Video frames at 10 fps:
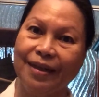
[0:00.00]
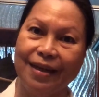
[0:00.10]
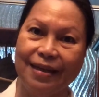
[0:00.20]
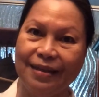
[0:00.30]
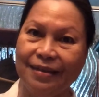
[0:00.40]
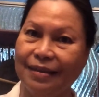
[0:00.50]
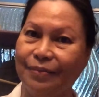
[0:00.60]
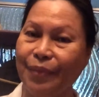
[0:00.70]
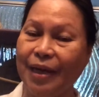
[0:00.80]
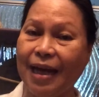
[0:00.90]
in
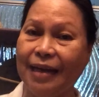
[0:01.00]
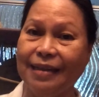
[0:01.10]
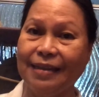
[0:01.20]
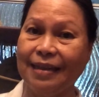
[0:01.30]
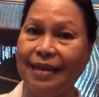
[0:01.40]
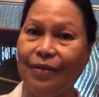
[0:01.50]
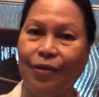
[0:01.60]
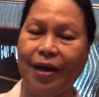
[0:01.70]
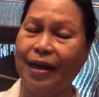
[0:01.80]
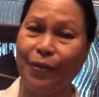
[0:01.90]
Milan, Italy,
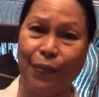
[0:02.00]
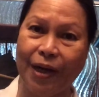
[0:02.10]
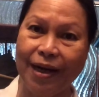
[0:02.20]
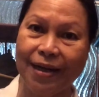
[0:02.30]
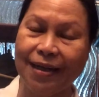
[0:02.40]
or anywhere.